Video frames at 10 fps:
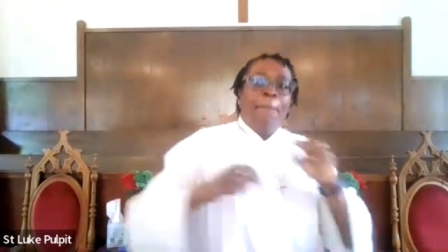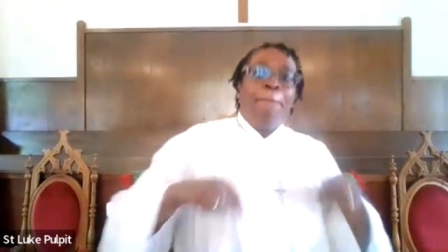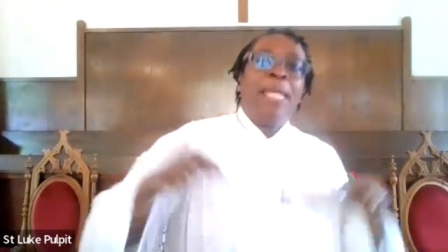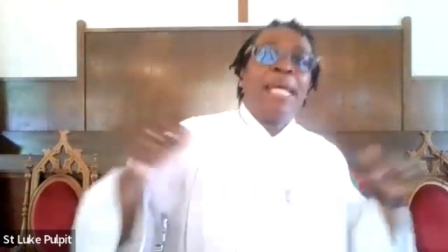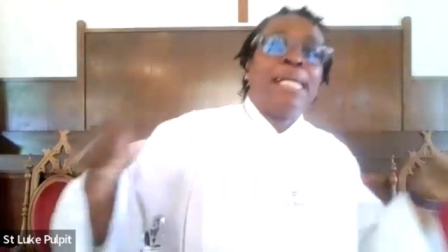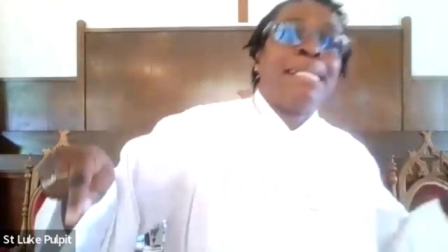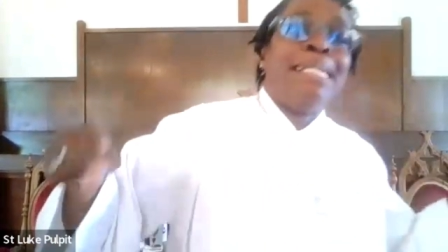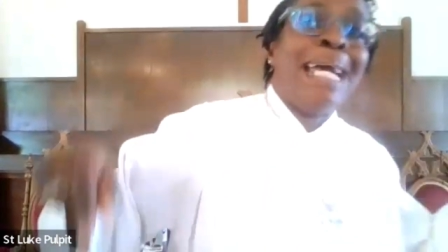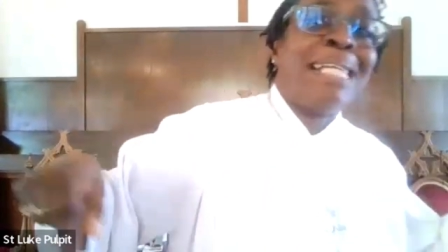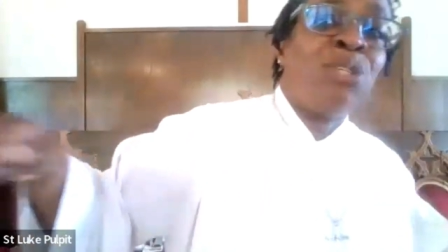Because
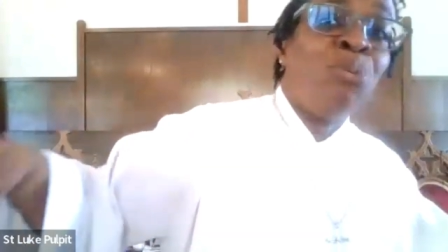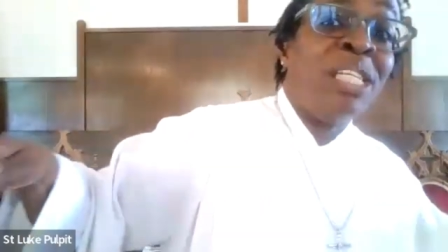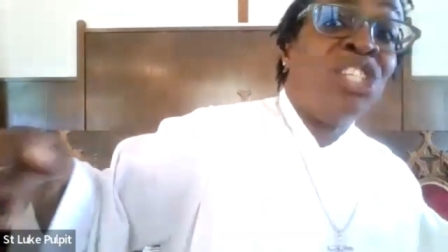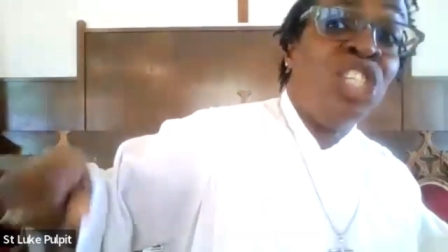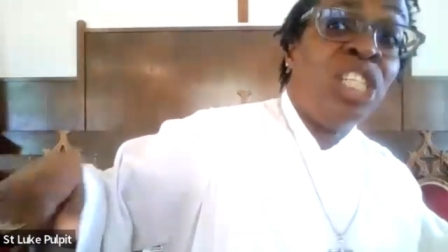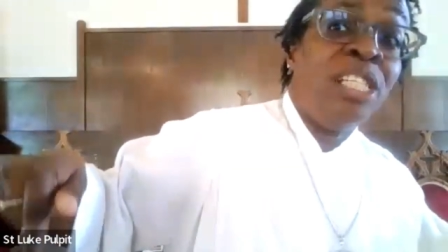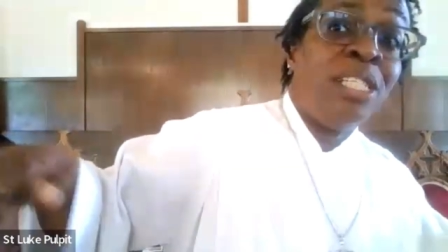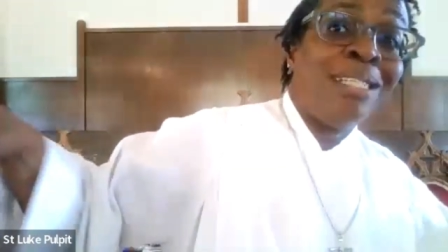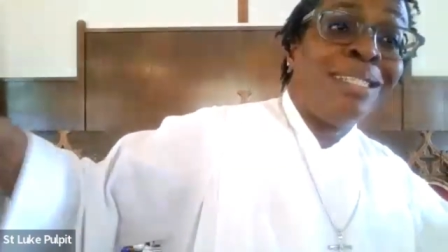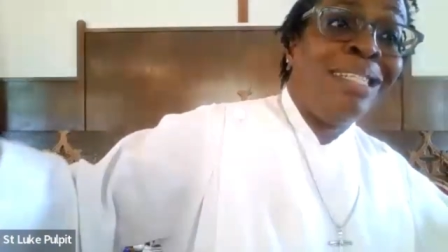that's what
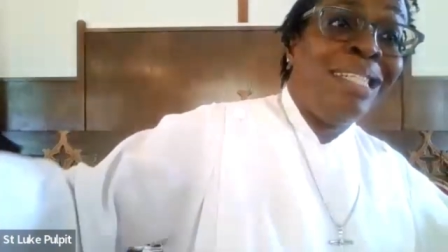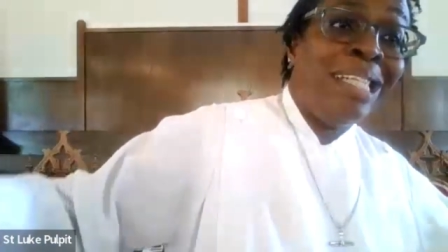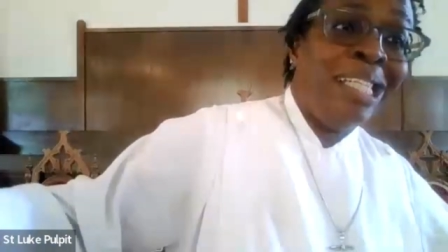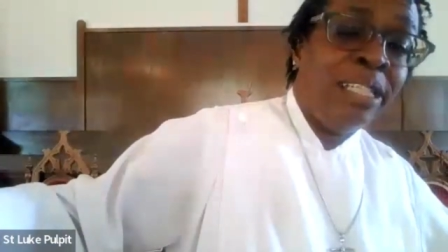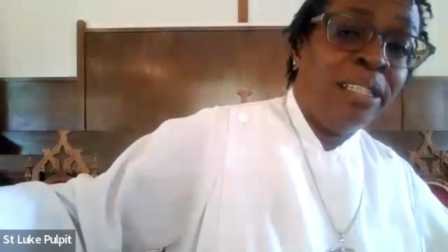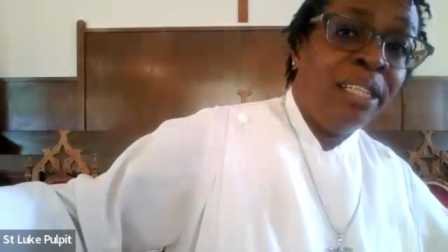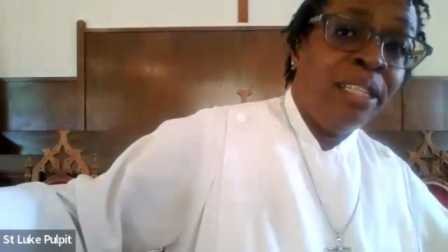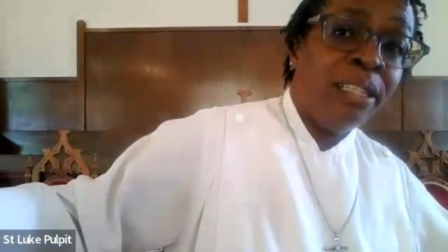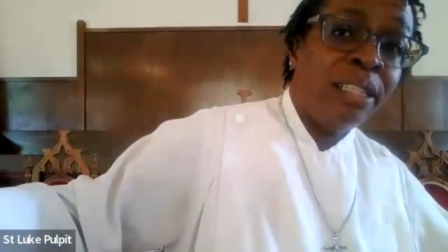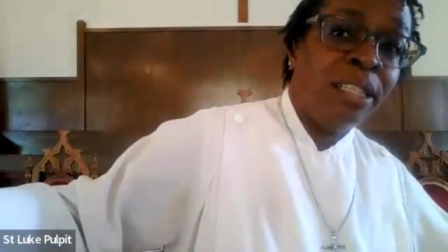Jesus did
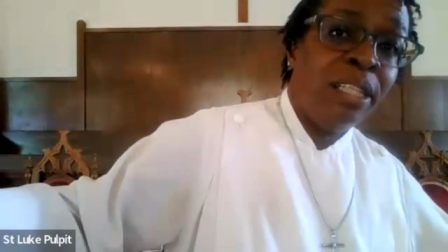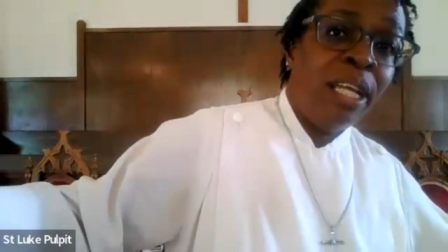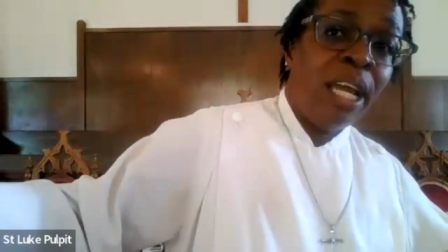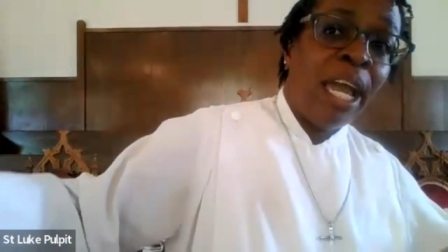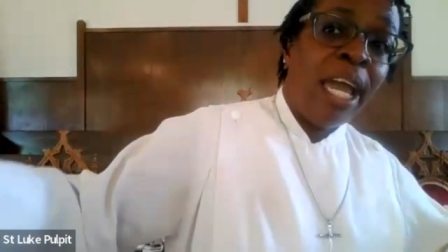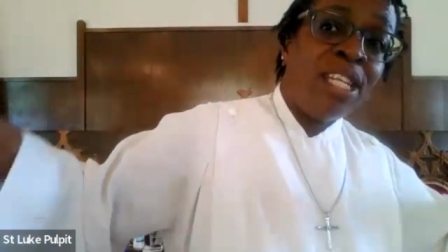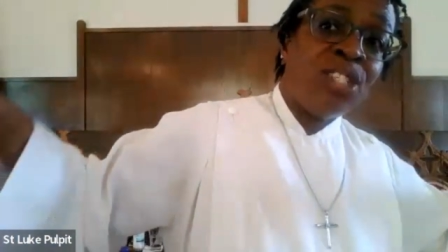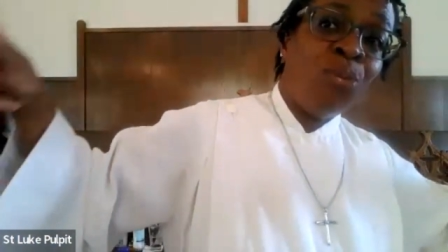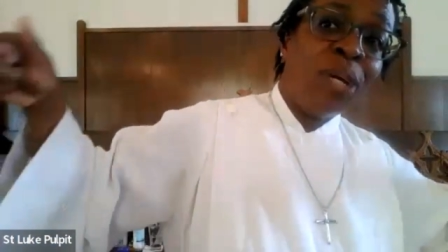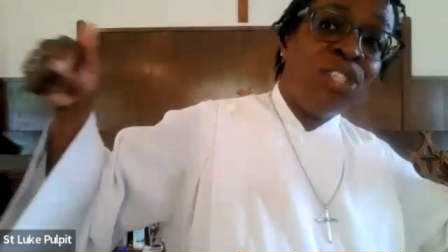and
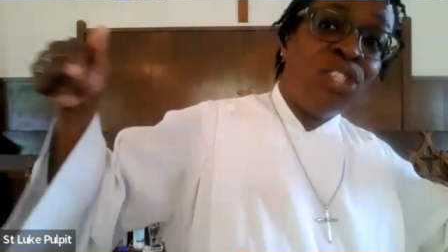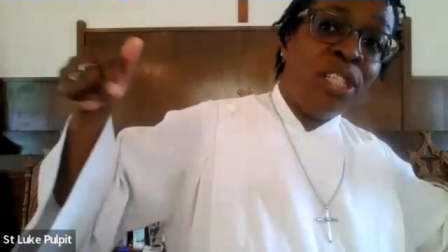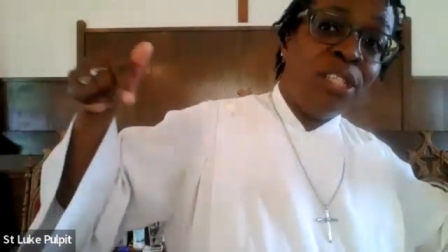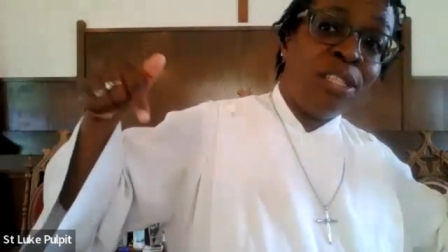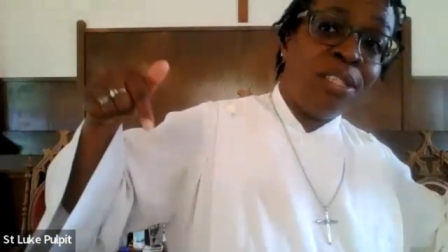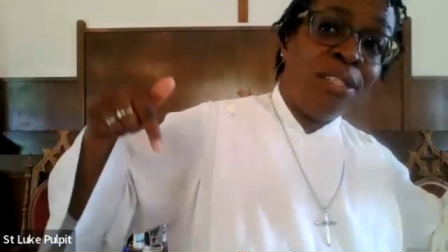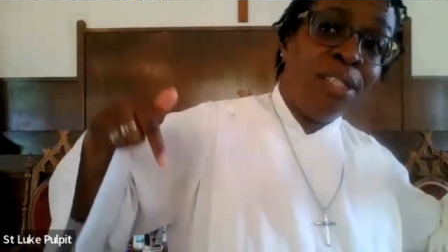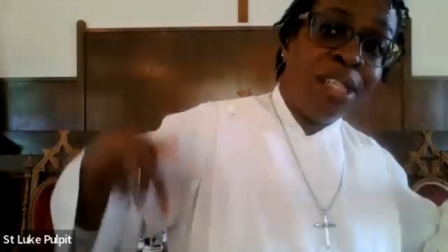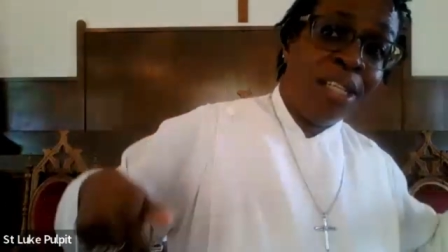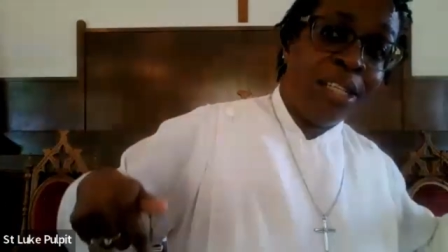it's what Jesus
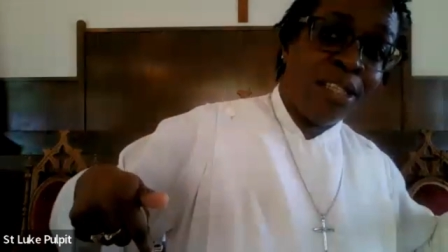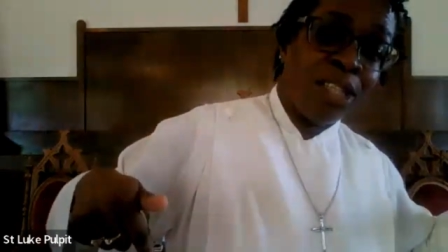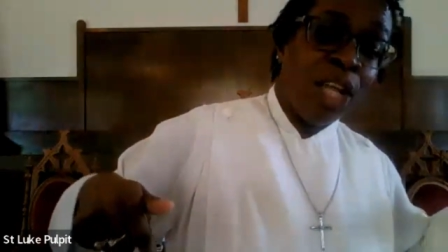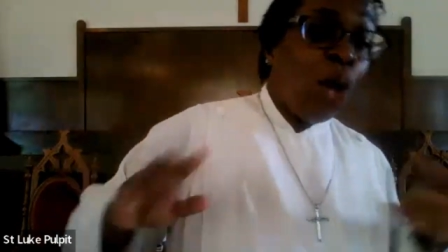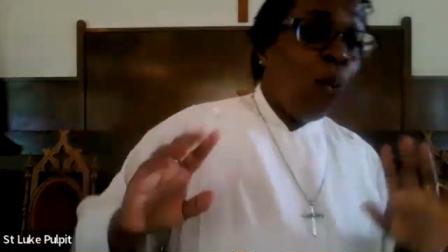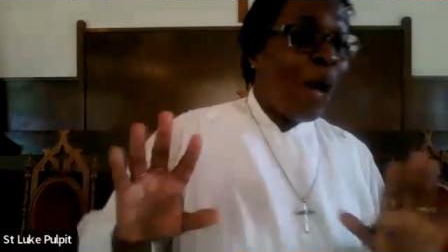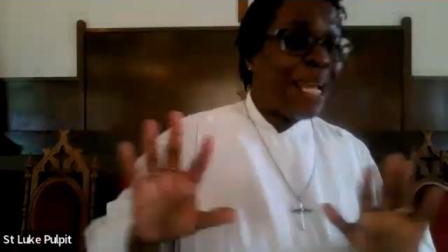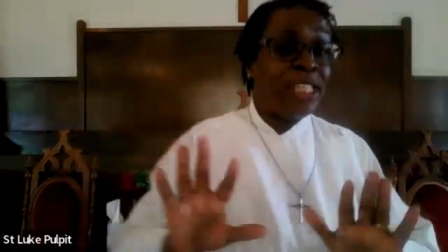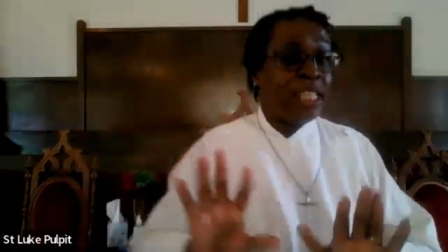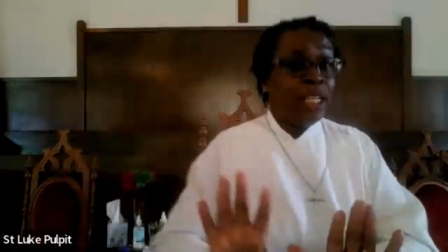does.
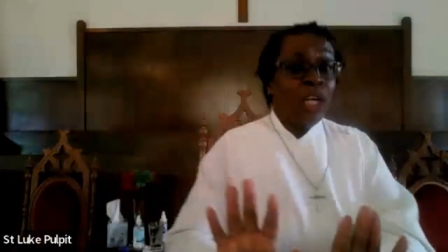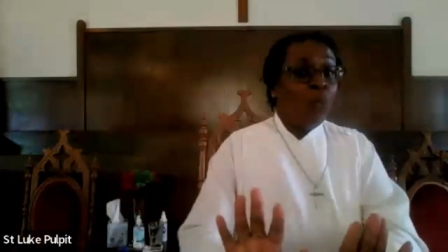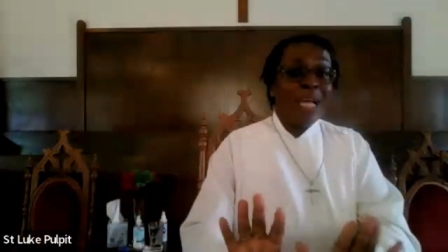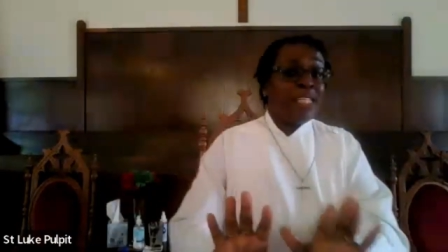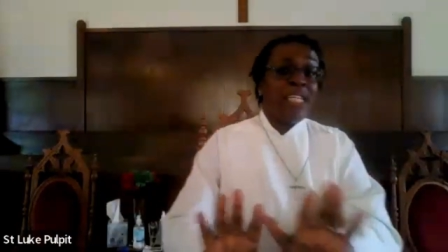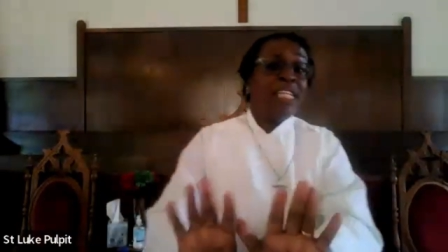Watch it. Watch it.